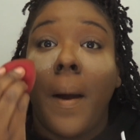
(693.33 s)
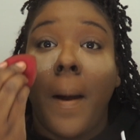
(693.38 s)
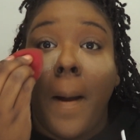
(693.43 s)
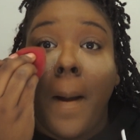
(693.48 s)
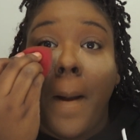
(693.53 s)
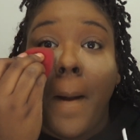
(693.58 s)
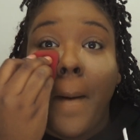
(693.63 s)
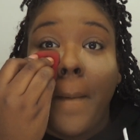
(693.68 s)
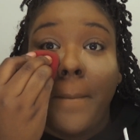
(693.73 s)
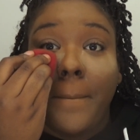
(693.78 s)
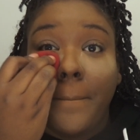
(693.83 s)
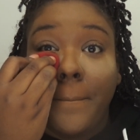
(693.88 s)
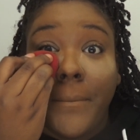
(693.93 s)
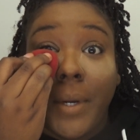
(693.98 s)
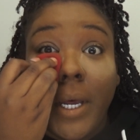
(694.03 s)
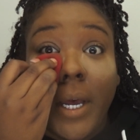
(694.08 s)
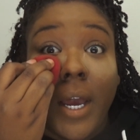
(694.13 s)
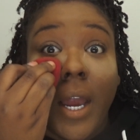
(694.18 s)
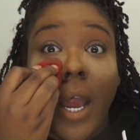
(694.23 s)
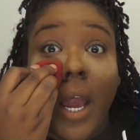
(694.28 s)

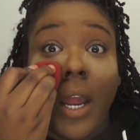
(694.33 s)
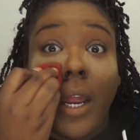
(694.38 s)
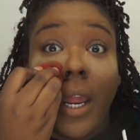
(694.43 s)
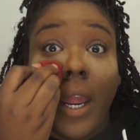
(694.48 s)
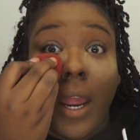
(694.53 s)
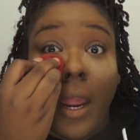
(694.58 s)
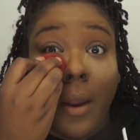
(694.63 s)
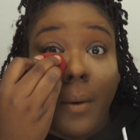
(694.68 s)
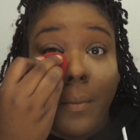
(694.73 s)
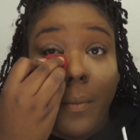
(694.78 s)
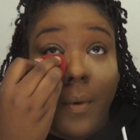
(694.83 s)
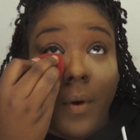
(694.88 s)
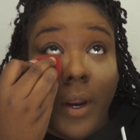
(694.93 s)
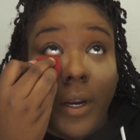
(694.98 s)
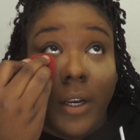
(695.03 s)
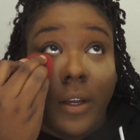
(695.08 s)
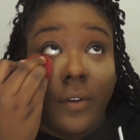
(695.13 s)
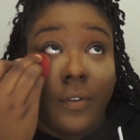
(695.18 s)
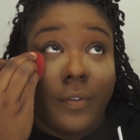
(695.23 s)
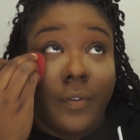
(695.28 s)
But I am
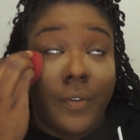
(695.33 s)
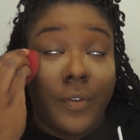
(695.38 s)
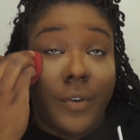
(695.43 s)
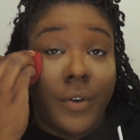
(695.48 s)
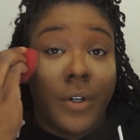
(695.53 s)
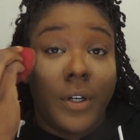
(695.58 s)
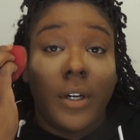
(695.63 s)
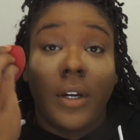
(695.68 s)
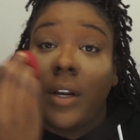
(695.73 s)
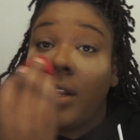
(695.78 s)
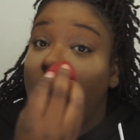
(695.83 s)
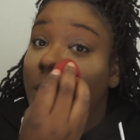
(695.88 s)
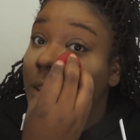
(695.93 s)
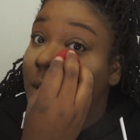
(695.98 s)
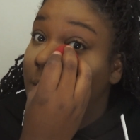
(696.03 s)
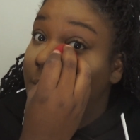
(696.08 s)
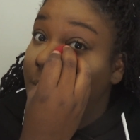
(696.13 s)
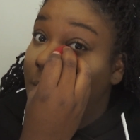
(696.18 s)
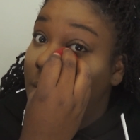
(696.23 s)
ready for them